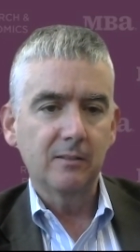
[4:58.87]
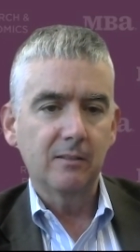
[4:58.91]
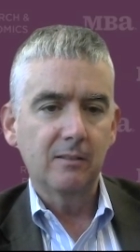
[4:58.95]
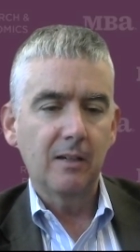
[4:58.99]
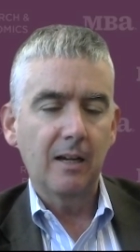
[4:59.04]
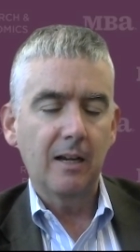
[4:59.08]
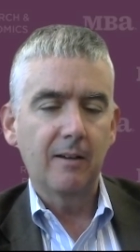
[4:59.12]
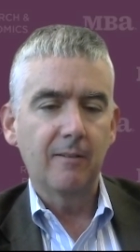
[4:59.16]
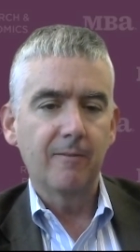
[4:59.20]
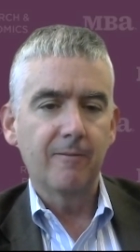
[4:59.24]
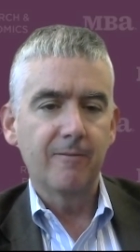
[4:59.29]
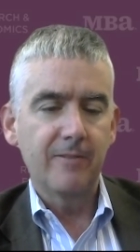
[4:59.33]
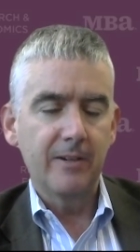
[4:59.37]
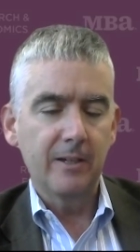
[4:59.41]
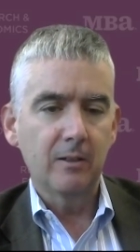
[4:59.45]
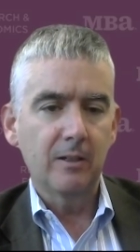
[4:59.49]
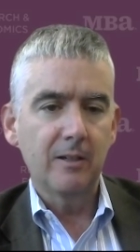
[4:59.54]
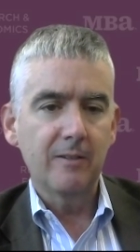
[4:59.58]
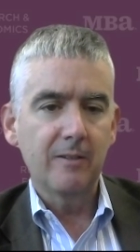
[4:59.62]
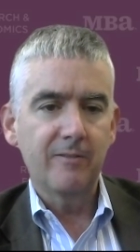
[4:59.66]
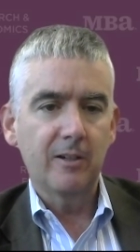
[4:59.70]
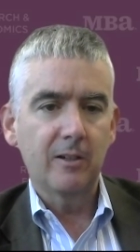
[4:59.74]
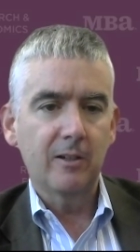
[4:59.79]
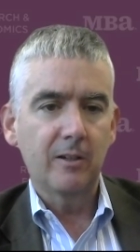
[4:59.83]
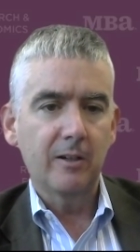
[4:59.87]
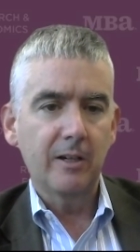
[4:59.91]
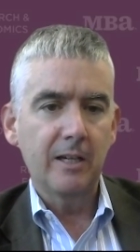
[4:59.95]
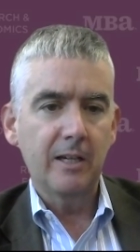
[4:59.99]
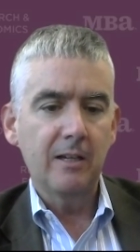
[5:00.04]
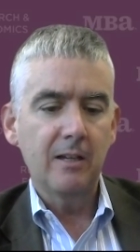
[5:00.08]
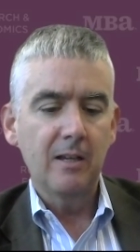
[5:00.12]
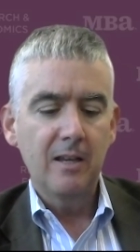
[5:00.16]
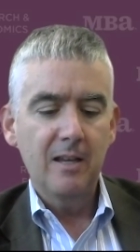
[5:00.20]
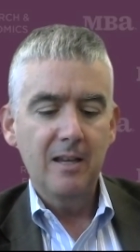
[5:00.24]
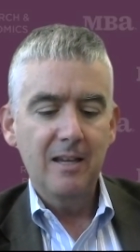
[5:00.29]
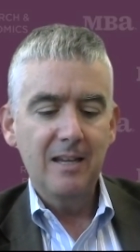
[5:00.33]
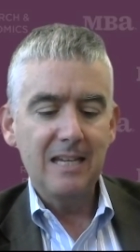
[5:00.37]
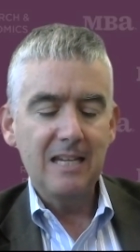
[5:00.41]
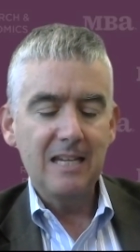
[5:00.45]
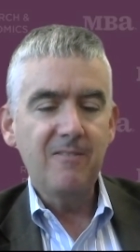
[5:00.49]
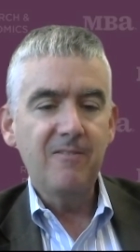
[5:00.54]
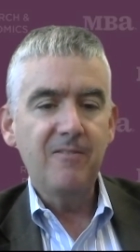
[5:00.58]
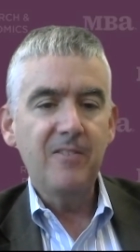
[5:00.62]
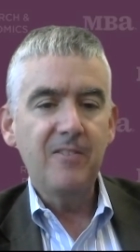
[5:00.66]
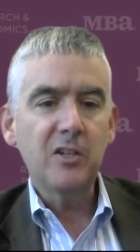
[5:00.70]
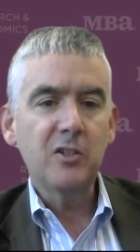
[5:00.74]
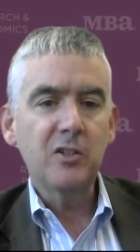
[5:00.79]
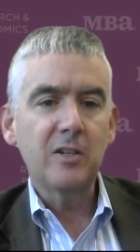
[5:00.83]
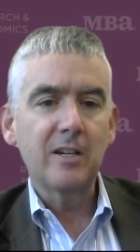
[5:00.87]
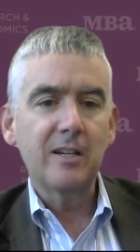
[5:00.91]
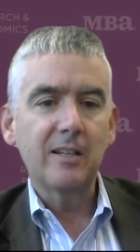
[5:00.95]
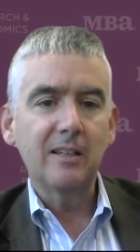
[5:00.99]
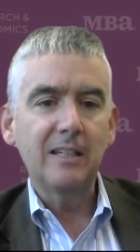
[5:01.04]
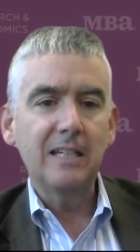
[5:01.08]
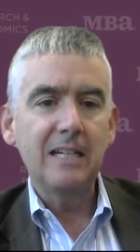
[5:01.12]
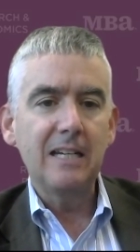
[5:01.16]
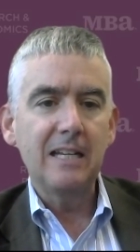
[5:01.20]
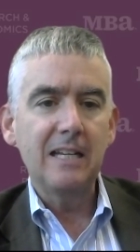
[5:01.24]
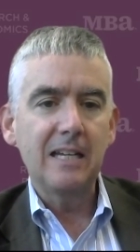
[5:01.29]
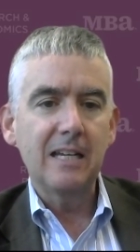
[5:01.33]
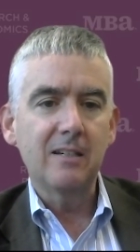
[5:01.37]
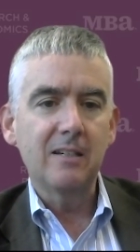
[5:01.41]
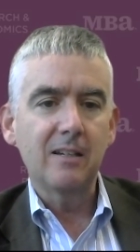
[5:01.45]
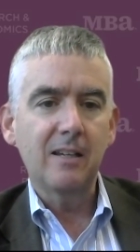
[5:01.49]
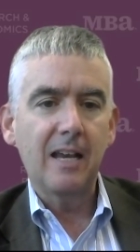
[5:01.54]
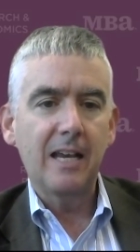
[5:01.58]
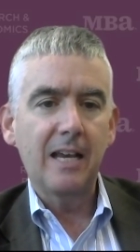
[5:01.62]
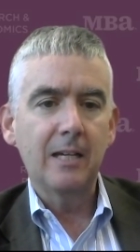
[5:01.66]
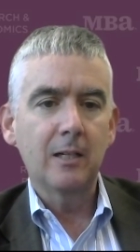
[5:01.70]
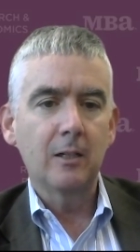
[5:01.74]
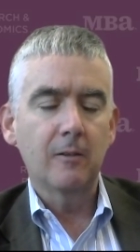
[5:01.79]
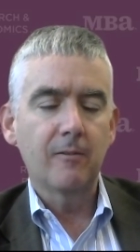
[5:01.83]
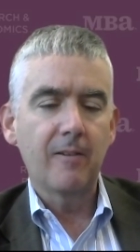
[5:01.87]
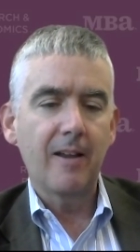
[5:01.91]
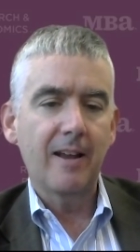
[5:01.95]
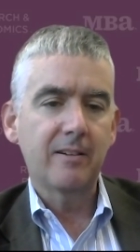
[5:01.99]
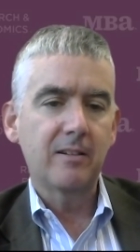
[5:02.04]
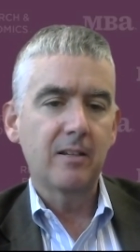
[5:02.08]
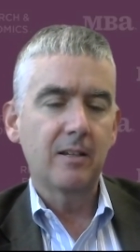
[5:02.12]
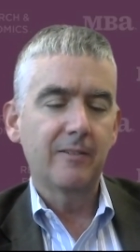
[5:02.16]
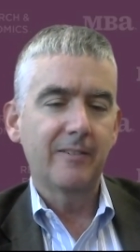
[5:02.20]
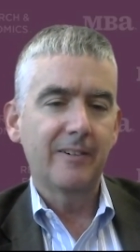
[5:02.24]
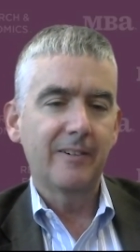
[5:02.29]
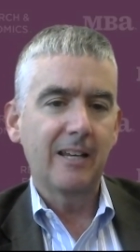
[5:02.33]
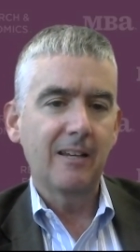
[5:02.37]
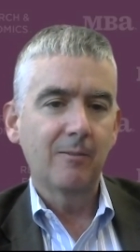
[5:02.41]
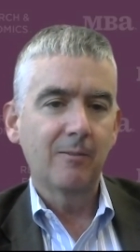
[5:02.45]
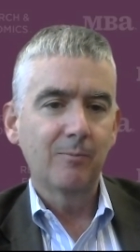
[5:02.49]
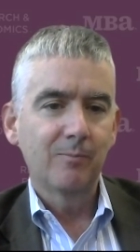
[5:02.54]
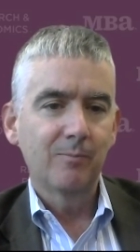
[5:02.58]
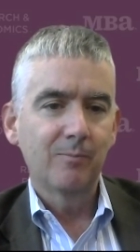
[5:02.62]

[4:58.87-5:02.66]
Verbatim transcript: a very, very efficient leading indicator of activity.